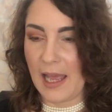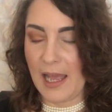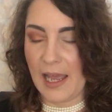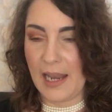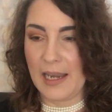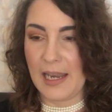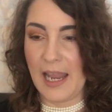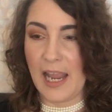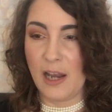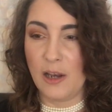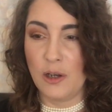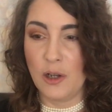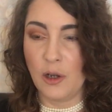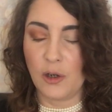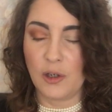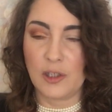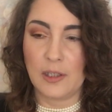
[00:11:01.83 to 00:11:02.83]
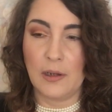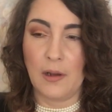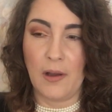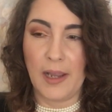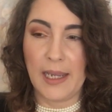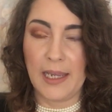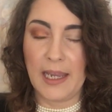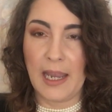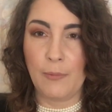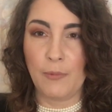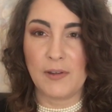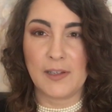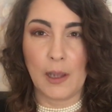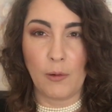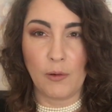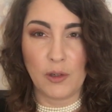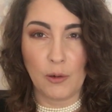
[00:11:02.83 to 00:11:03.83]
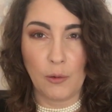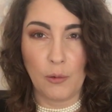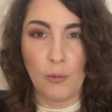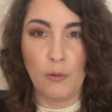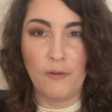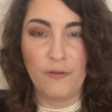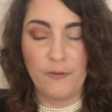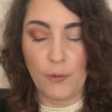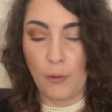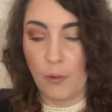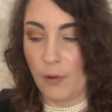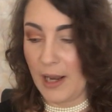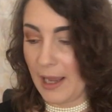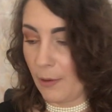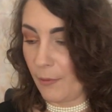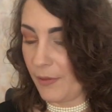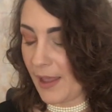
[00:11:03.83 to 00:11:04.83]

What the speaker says: and it looked like it was going to all fall out.